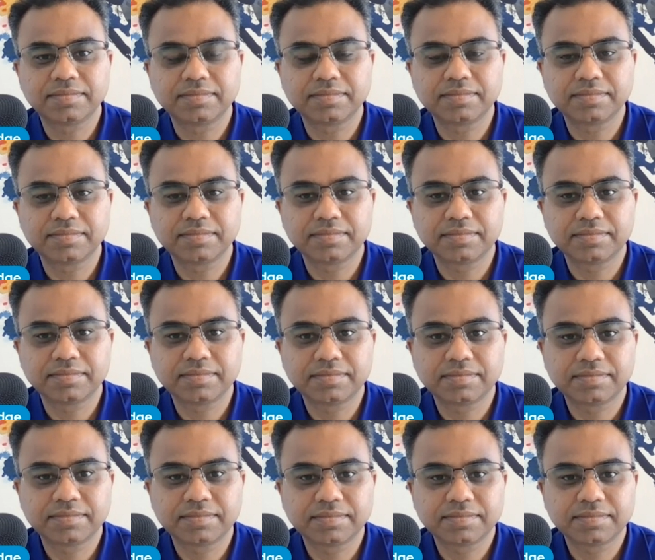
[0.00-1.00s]

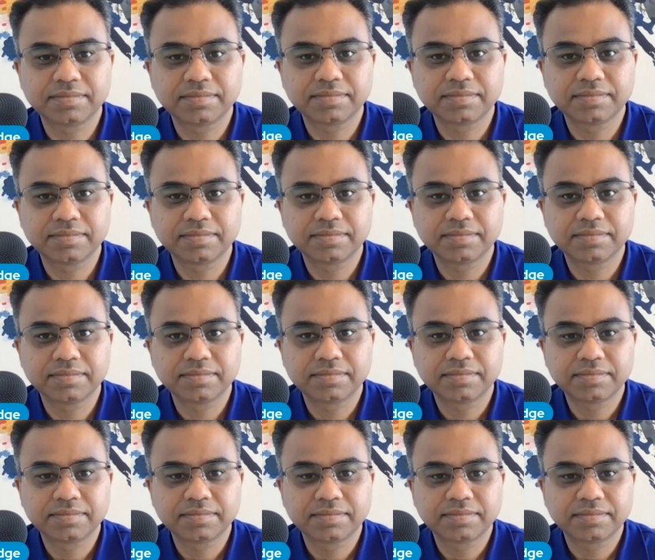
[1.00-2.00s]

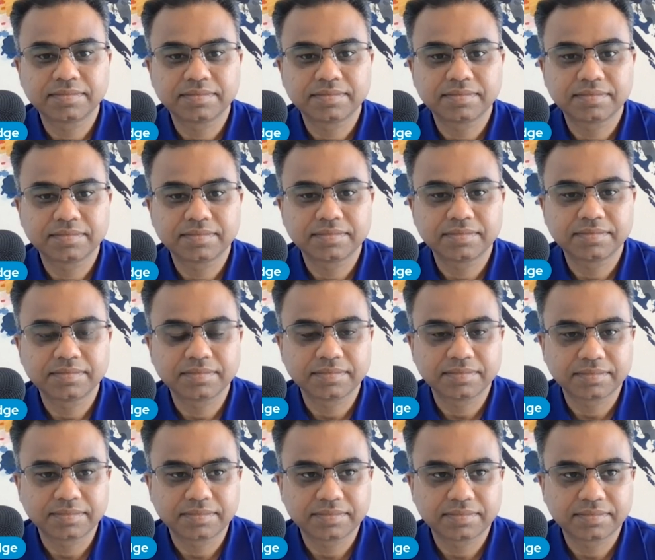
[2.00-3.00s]

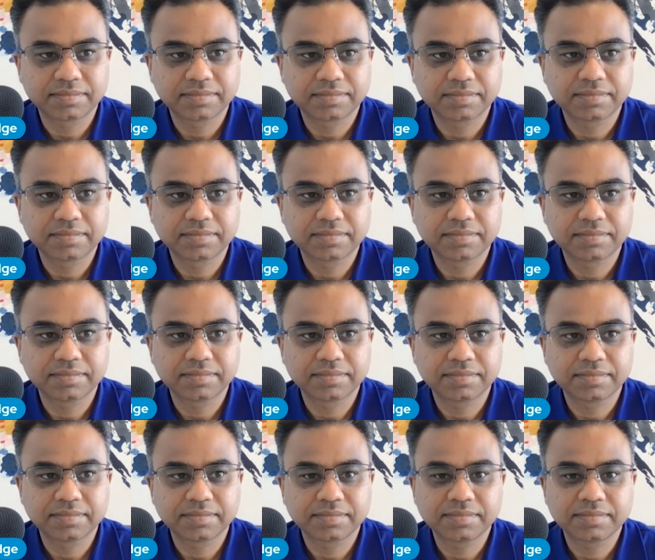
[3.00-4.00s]

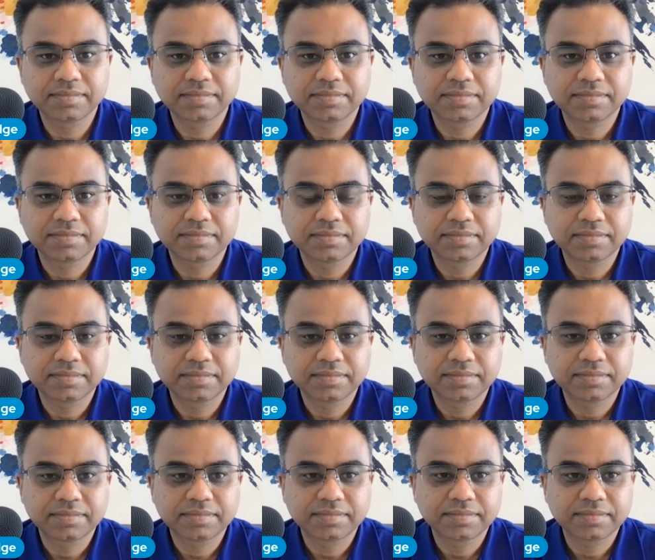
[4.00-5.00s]

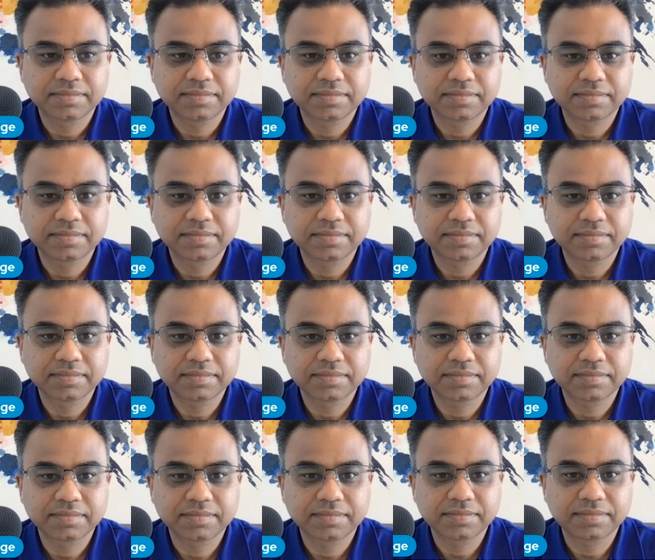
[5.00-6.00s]

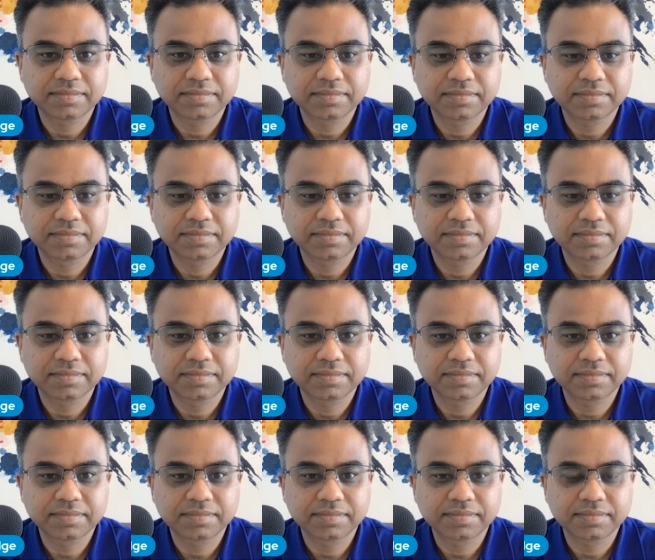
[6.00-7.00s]

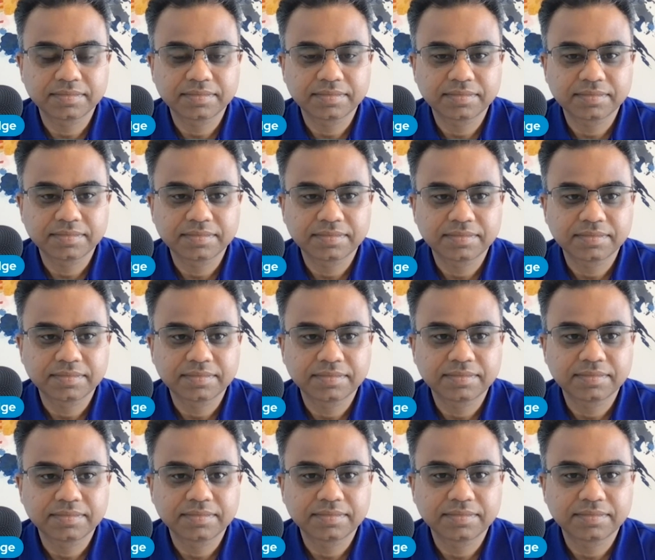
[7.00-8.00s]
The person shown says nothing.